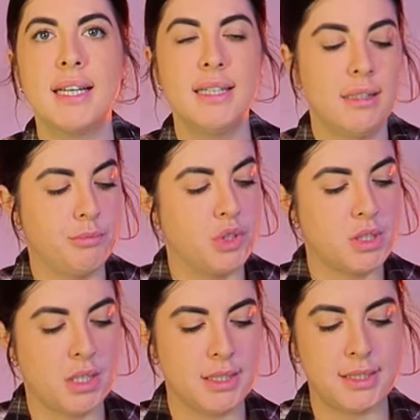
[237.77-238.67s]
that. I'm
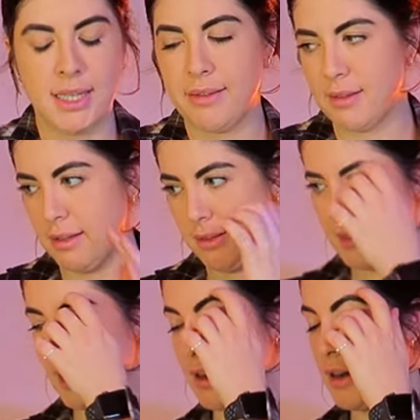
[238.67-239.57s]
just going to set that
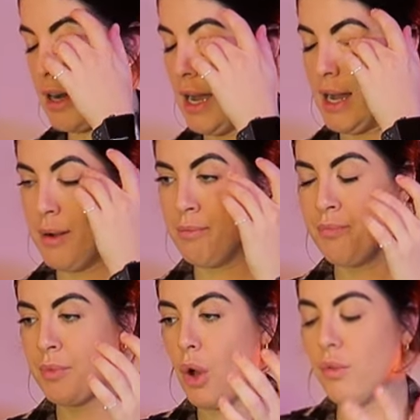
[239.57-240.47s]
there. Um,
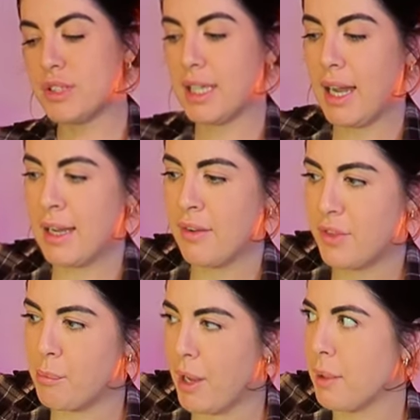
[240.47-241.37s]
obviously I have
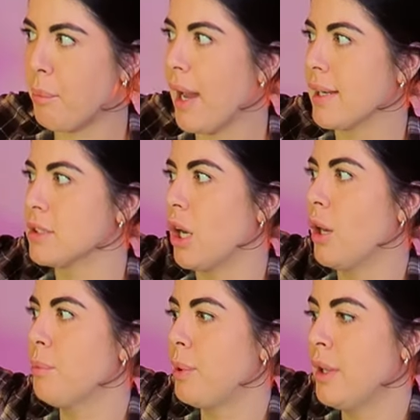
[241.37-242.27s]
the bag packed
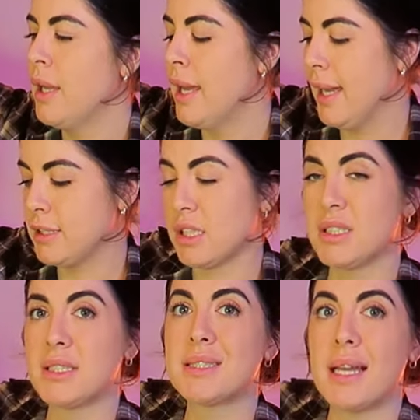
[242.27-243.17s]
up it doesn't